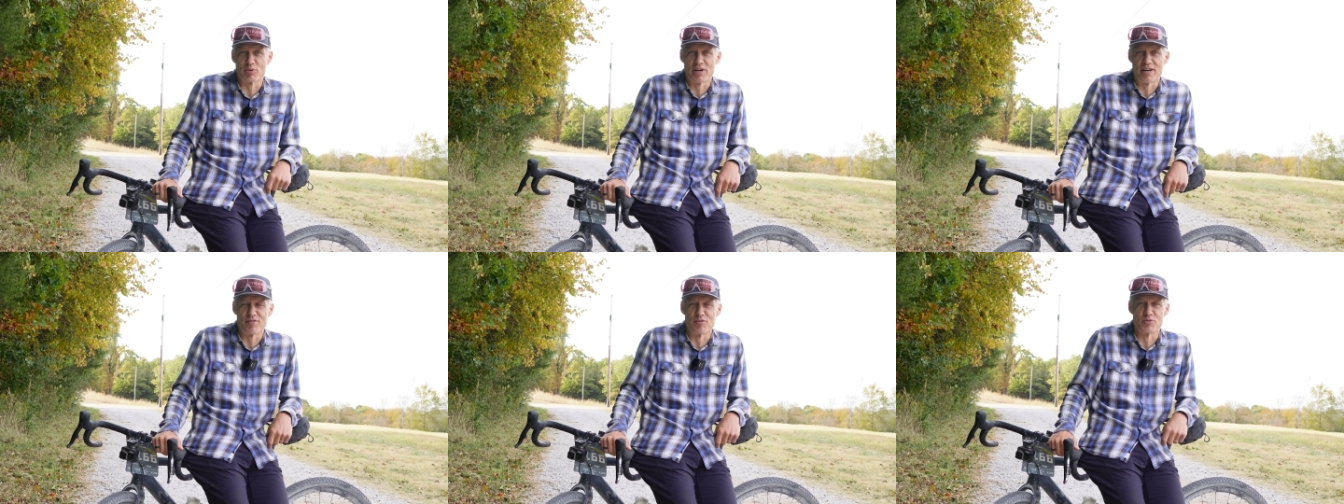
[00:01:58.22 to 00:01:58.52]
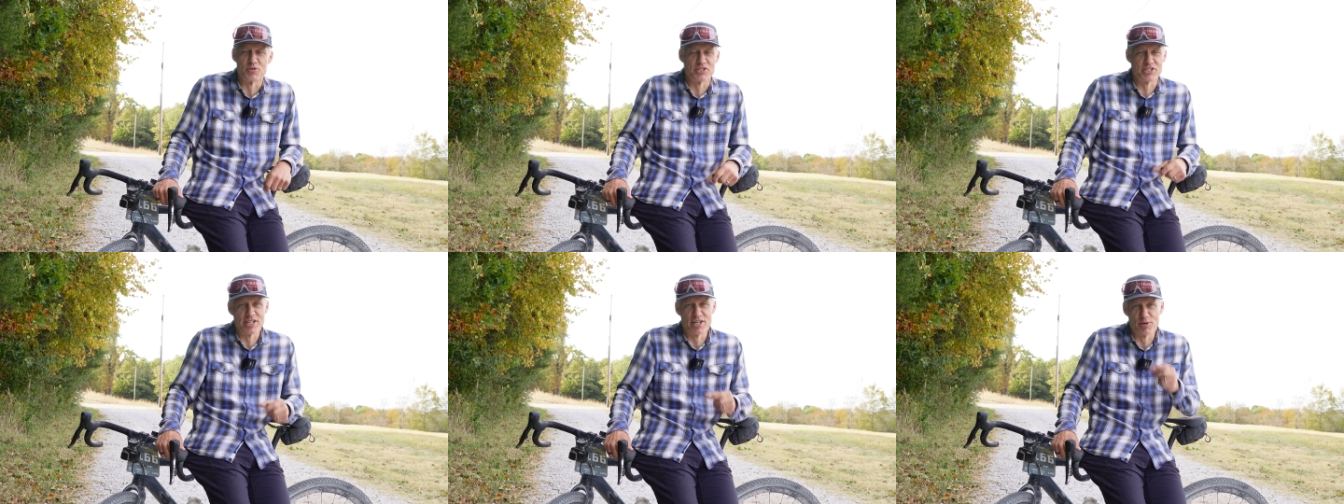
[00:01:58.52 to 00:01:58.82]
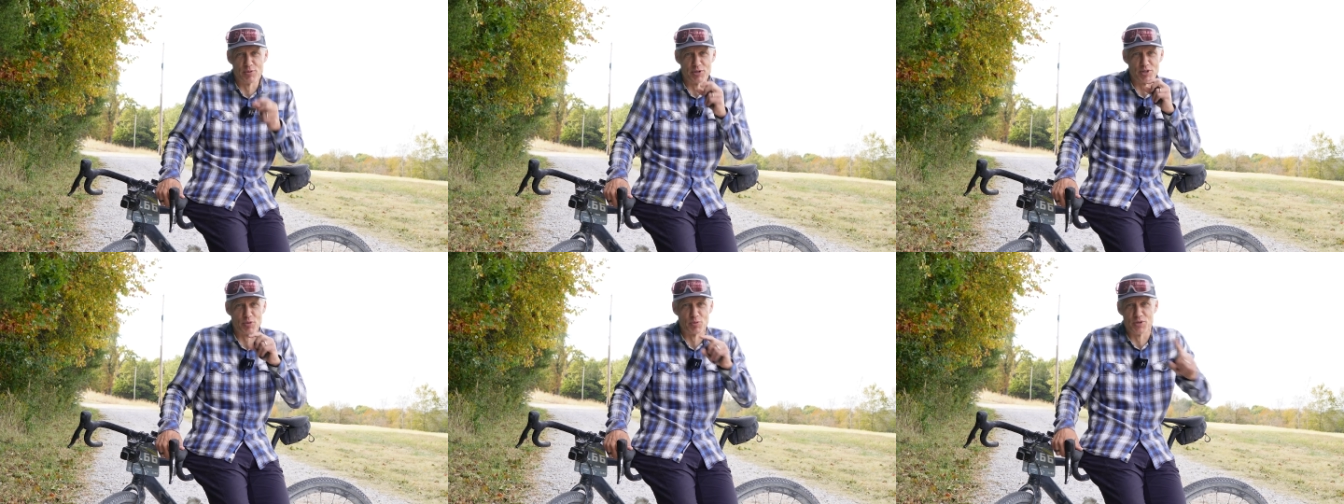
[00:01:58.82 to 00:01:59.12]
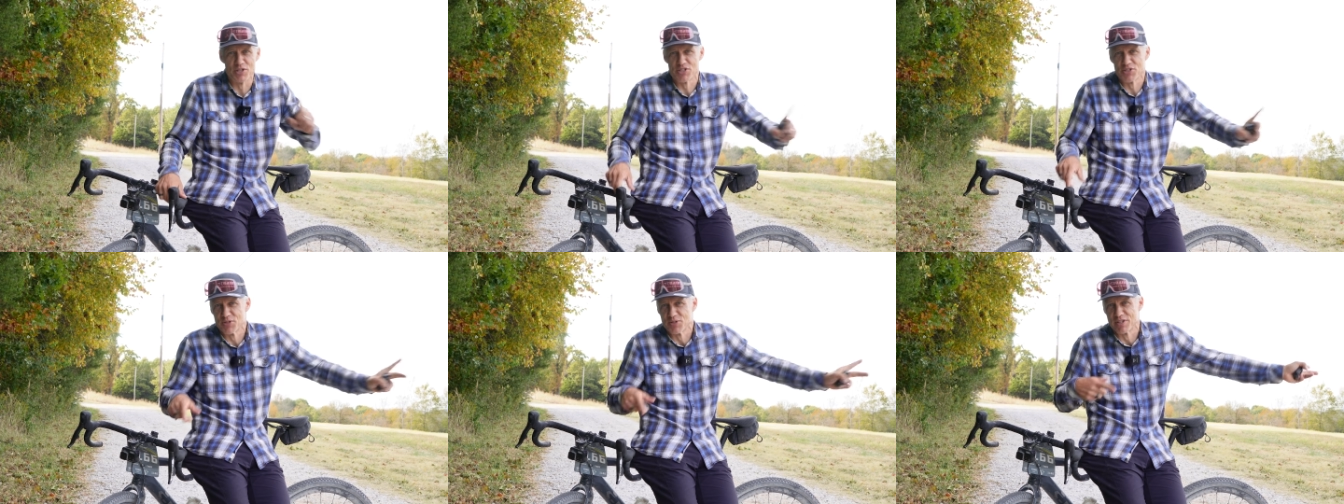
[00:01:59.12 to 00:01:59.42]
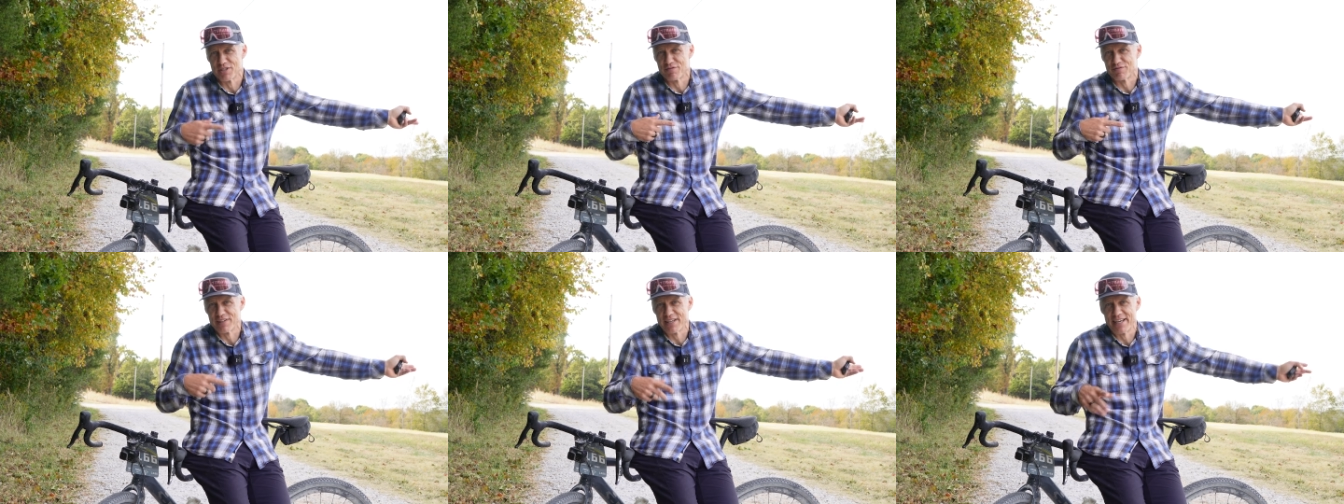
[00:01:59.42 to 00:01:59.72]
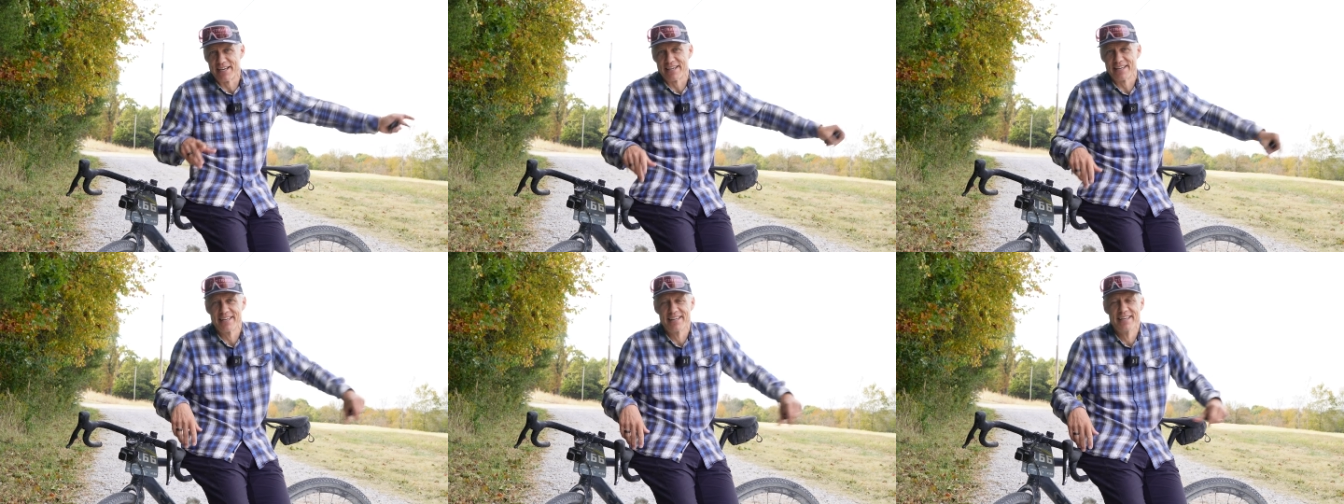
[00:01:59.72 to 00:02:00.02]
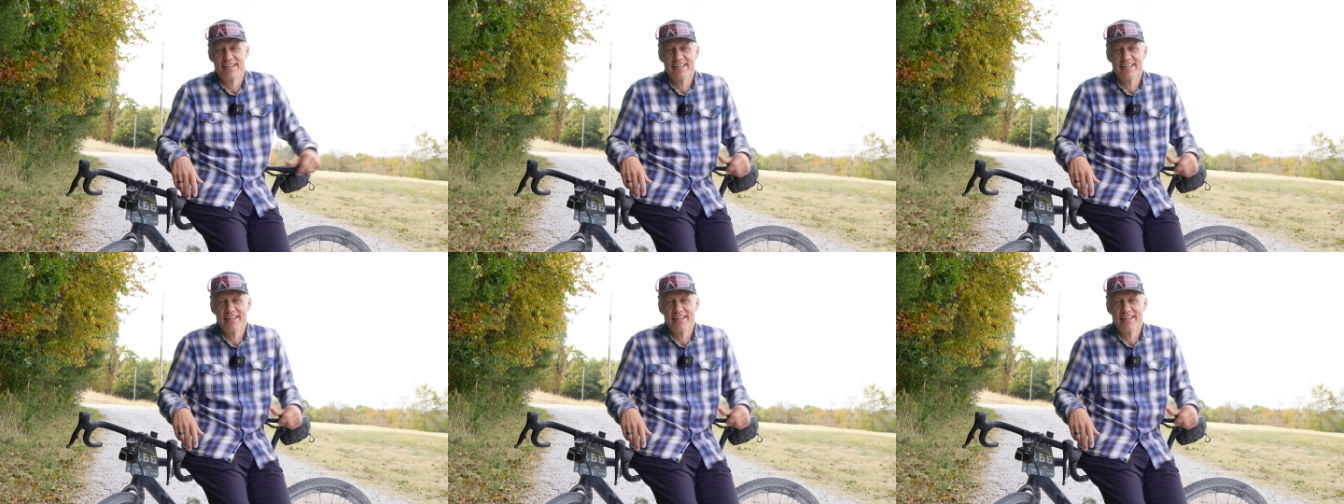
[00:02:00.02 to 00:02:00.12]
Gravel, was there with a whistle and a flag.